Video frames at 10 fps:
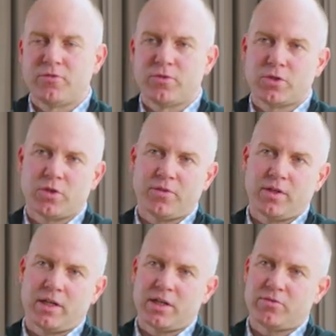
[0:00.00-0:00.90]
for
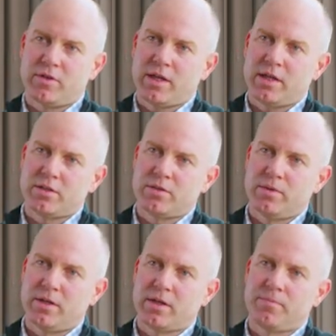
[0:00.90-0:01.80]
esophageal gastric cancer
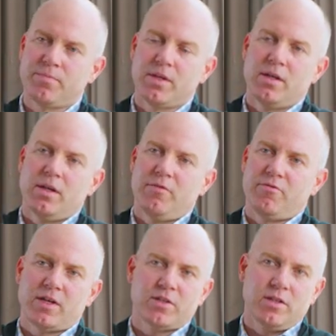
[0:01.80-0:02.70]
work,
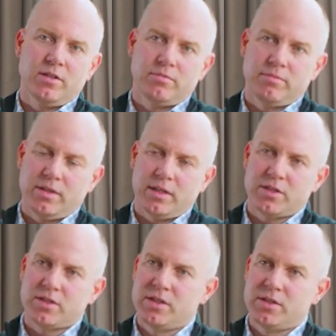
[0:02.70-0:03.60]
vascular
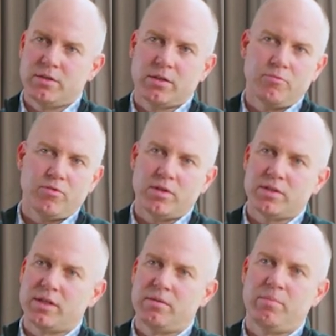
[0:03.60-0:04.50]
anaesthesia
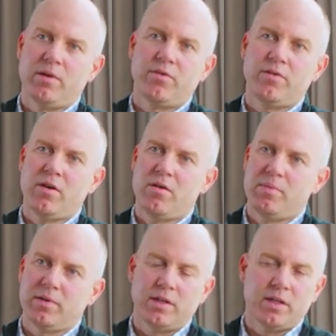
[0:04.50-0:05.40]
comprising both
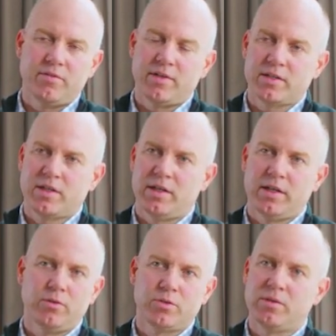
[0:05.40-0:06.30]
open and endovascular
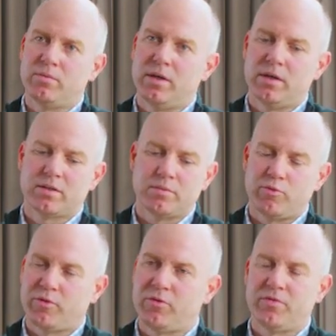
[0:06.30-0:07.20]
aortic works and
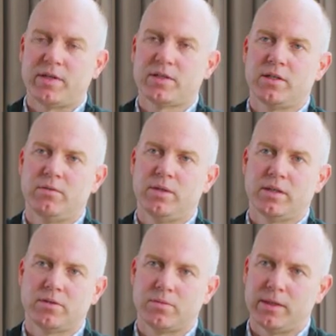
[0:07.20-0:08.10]
peripheral vascular work
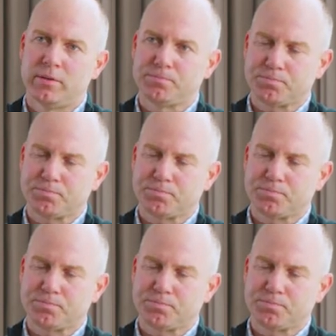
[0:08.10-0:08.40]
as well.